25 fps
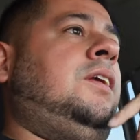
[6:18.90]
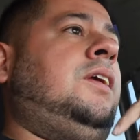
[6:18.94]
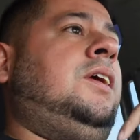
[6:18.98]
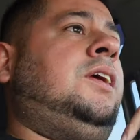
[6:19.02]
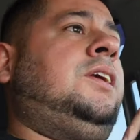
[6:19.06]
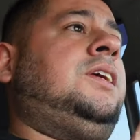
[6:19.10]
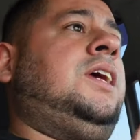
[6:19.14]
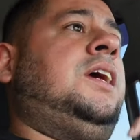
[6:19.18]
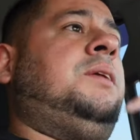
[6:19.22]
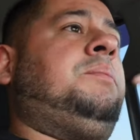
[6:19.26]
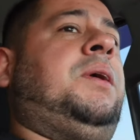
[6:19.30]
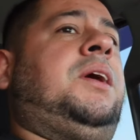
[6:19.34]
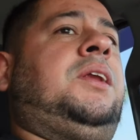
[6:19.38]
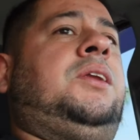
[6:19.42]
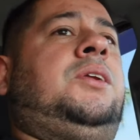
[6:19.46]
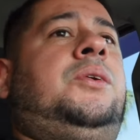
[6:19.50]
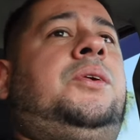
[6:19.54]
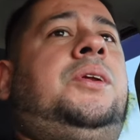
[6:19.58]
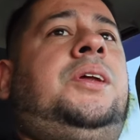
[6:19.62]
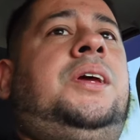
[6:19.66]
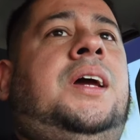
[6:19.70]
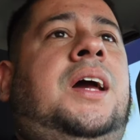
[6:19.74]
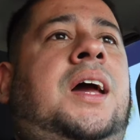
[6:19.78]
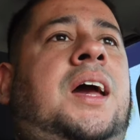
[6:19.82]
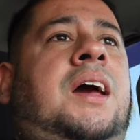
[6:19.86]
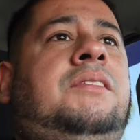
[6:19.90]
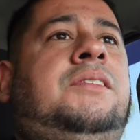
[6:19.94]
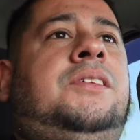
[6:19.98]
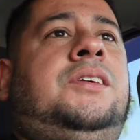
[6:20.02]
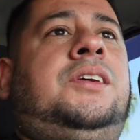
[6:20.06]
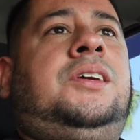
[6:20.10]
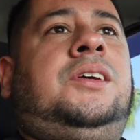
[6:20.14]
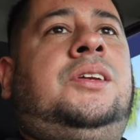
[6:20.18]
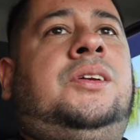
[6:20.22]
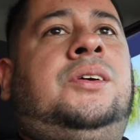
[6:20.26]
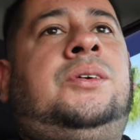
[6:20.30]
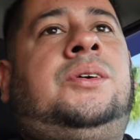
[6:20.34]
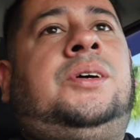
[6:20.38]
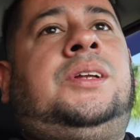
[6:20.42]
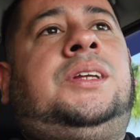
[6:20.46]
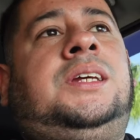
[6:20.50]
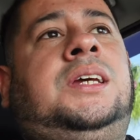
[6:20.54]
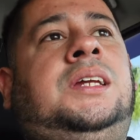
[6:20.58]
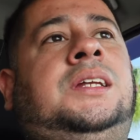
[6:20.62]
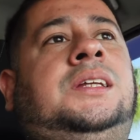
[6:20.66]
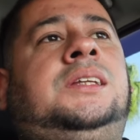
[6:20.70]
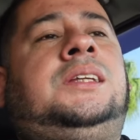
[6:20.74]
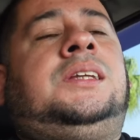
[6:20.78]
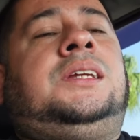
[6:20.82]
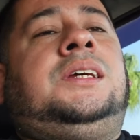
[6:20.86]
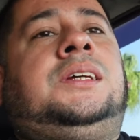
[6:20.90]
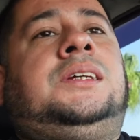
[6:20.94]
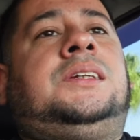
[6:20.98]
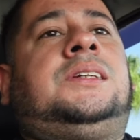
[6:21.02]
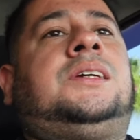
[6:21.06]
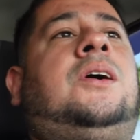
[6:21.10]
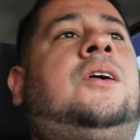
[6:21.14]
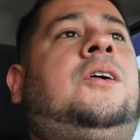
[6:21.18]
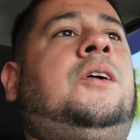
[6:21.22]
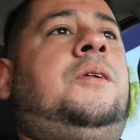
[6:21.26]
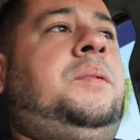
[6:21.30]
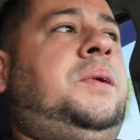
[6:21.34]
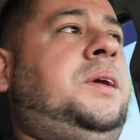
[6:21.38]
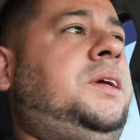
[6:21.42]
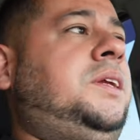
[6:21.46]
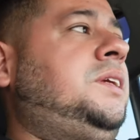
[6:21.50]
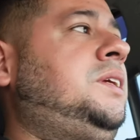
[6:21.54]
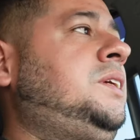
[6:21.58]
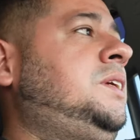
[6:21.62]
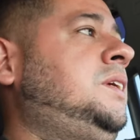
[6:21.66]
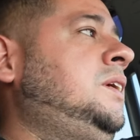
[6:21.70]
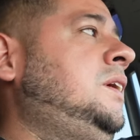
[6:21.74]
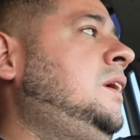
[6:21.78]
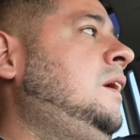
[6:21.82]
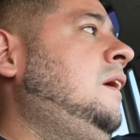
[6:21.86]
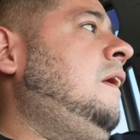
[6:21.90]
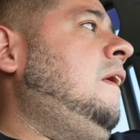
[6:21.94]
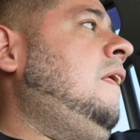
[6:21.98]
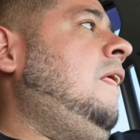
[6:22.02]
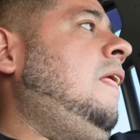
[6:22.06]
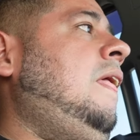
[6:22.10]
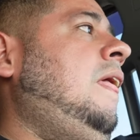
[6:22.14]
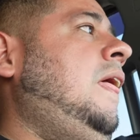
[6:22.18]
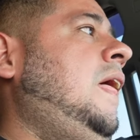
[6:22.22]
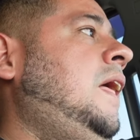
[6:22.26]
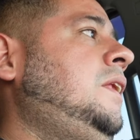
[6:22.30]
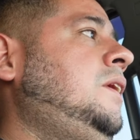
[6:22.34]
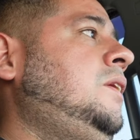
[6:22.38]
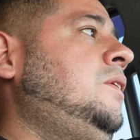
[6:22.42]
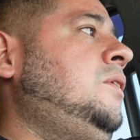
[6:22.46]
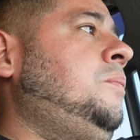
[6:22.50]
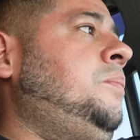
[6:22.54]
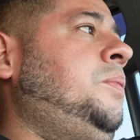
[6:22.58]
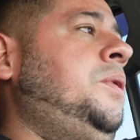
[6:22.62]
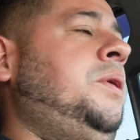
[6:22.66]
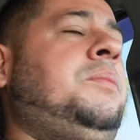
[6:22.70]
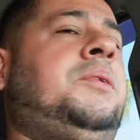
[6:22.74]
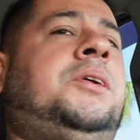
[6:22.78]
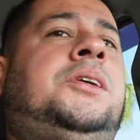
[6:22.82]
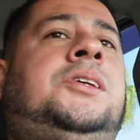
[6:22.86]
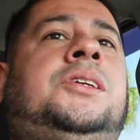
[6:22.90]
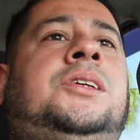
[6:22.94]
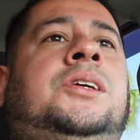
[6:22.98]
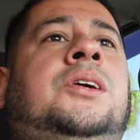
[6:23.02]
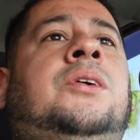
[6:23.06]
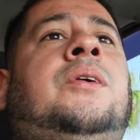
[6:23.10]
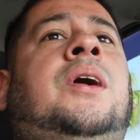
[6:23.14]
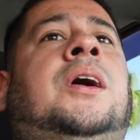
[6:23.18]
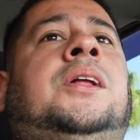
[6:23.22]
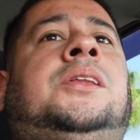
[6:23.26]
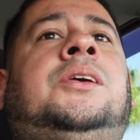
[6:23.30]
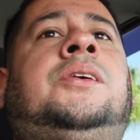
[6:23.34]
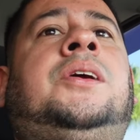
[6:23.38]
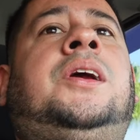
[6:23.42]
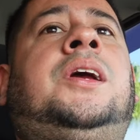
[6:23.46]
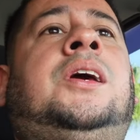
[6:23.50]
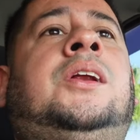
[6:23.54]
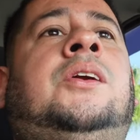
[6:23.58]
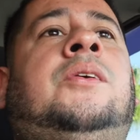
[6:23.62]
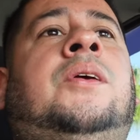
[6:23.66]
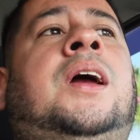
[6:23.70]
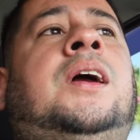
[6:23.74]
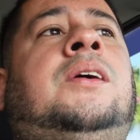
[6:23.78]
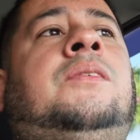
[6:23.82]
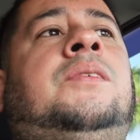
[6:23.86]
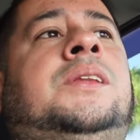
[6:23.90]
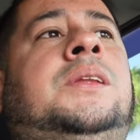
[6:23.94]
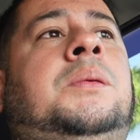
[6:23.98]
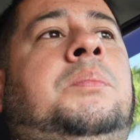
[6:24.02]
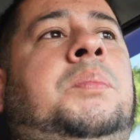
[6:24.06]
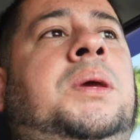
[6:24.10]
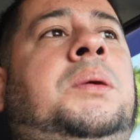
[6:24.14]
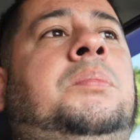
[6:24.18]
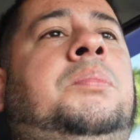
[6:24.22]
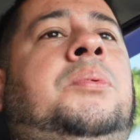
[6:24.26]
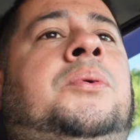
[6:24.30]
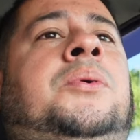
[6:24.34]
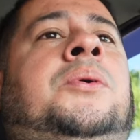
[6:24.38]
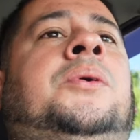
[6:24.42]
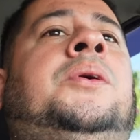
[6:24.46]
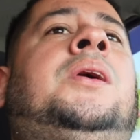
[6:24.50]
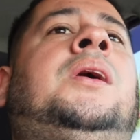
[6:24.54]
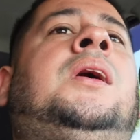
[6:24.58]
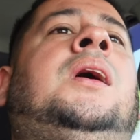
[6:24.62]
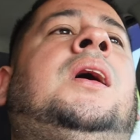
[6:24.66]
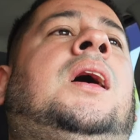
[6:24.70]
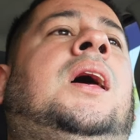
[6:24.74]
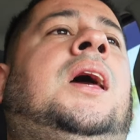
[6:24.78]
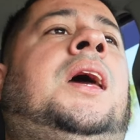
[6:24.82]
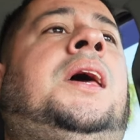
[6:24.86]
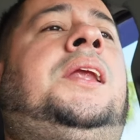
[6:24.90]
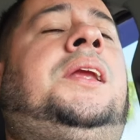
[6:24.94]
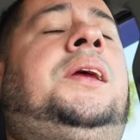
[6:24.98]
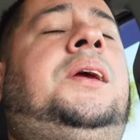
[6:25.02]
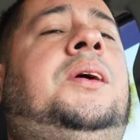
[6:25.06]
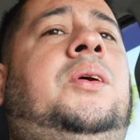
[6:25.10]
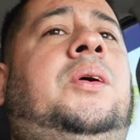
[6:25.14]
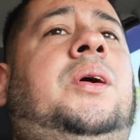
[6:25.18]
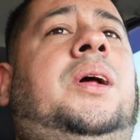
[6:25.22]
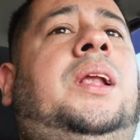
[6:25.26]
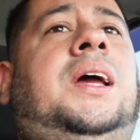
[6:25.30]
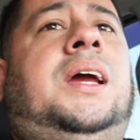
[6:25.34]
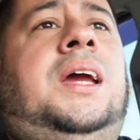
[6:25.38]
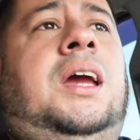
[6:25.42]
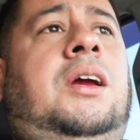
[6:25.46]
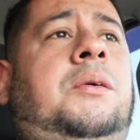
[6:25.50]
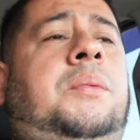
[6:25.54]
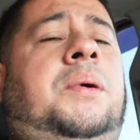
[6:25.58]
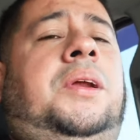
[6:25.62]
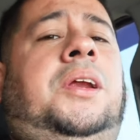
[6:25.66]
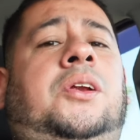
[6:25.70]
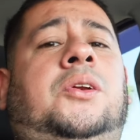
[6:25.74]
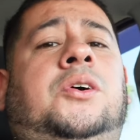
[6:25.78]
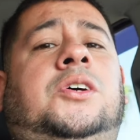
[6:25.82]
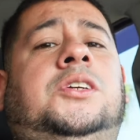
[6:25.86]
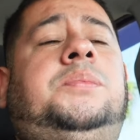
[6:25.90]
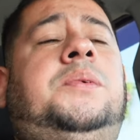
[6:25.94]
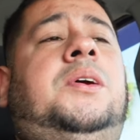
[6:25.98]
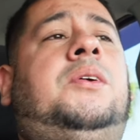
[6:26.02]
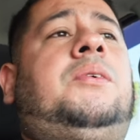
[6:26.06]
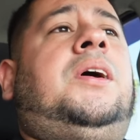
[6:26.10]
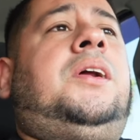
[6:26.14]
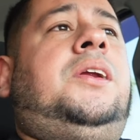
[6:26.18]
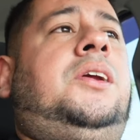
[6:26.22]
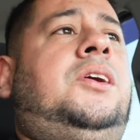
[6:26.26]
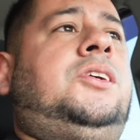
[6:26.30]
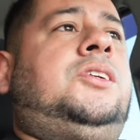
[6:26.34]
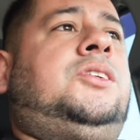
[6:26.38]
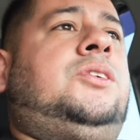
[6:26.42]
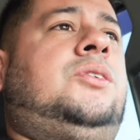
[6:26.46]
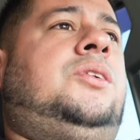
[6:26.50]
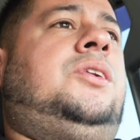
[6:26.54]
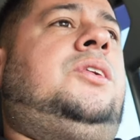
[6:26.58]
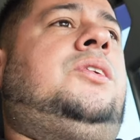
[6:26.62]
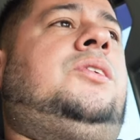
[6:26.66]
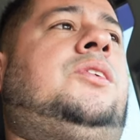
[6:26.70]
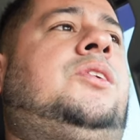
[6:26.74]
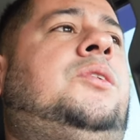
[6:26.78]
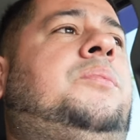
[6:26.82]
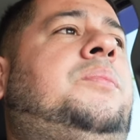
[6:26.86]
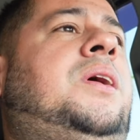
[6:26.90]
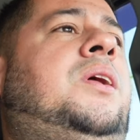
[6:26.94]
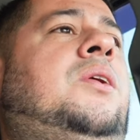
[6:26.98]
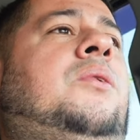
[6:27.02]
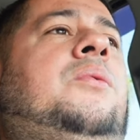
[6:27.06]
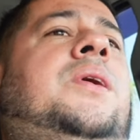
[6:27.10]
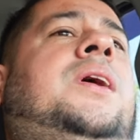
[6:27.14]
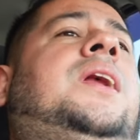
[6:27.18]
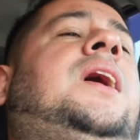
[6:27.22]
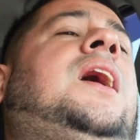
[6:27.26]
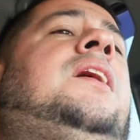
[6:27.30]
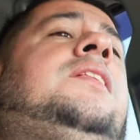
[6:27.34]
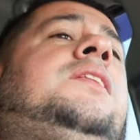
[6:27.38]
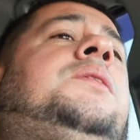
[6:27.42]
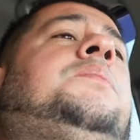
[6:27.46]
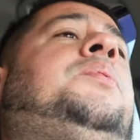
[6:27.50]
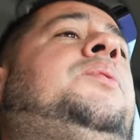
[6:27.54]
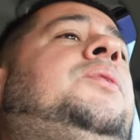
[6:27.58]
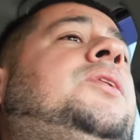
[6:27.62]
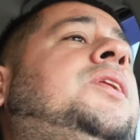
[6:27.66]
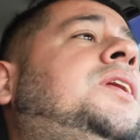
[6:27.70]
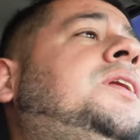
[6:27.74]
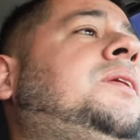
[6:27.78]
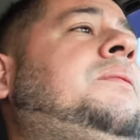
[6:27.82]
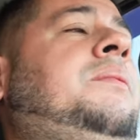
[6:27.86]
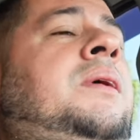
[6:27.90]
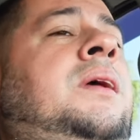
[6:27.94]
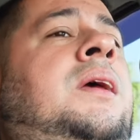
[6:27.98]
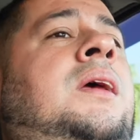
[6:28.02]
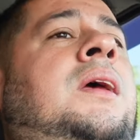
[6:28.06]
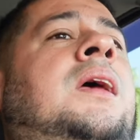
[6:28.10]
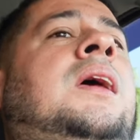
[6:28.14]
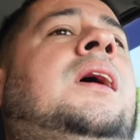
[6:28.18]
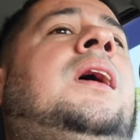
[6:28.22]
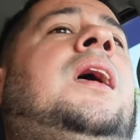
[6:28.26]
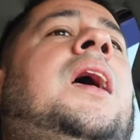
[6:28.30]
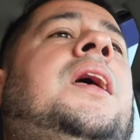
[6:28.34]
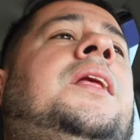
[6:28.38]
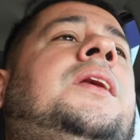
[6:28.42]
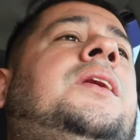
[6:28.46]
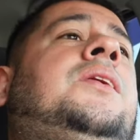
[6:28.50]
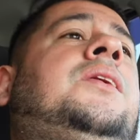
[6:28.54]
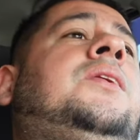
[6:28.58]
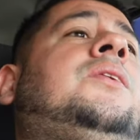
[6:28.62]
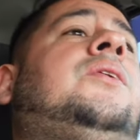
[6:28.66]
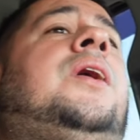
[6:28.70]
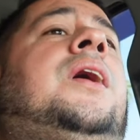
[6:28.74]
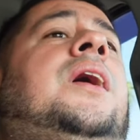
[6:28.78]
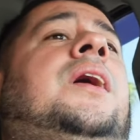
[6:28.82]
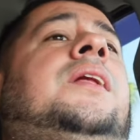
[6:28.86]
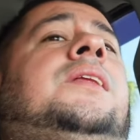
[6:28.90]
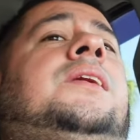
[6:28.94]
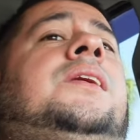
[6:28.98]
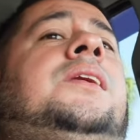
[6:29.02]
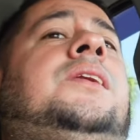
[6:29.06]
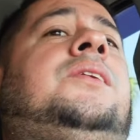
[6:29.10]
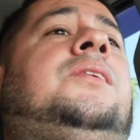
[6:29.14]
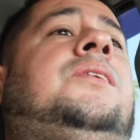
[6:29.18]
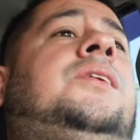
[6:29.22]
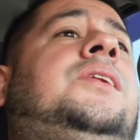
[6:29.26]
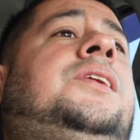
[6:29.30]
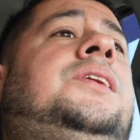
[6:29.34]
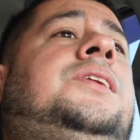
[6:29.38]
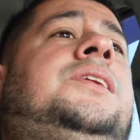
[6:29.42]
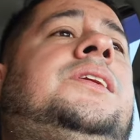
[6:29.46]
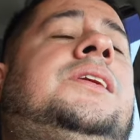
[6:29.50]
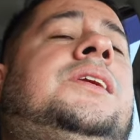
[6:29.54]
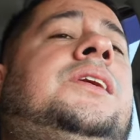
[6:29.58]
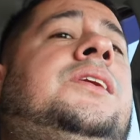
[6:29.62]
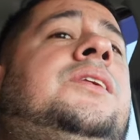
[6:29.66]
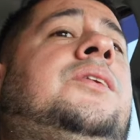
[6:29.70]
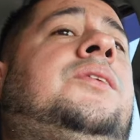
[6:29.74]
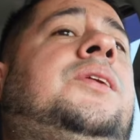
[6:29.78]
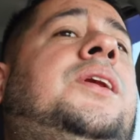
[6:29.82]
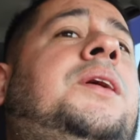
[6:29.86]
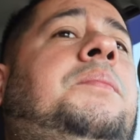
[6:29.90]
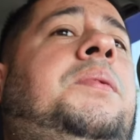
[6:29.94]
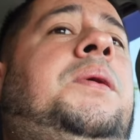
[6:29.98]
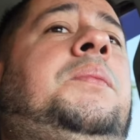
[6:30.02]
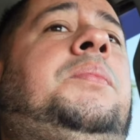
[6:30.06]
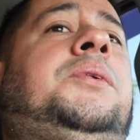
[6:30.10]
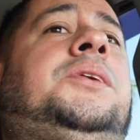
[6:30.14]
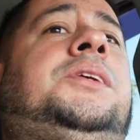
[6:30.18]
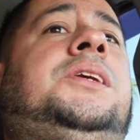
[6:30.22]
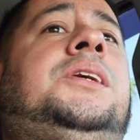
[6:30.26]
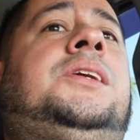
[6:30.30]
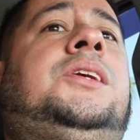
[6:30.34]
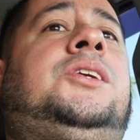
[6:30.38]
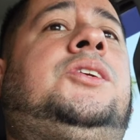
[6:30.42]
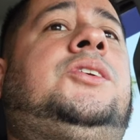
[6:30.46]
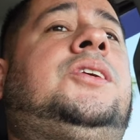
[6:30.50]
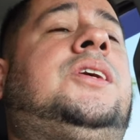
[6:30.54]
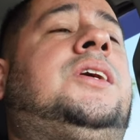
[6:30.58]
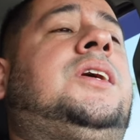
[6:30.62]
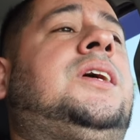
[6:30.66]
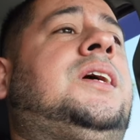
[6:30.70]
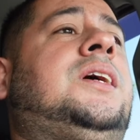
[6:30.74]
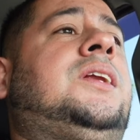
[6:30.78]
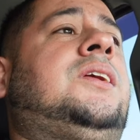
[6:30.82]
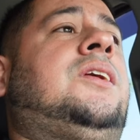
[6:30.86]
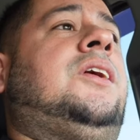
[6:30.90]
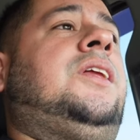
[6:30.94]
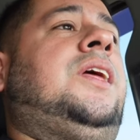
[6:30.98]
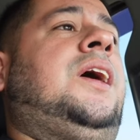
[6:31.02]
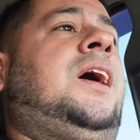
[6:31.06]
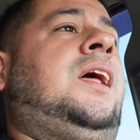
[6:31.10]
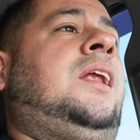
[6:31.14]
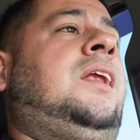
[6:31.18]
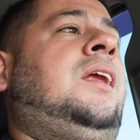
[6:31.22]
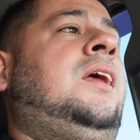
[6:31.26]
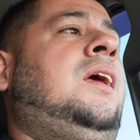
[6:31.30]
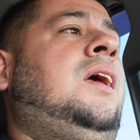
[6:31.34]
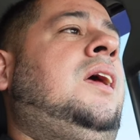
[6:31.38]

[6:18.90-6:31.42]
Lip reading: it's like my duty. I have to, you know, attend these car meets and you know pretty much just go out there and interact with the people. And you know, like everybody knows me around here, so you know, no matter what, I have to pull up. And, you know, I have to, you know, these, you know, let people see the truck and all that.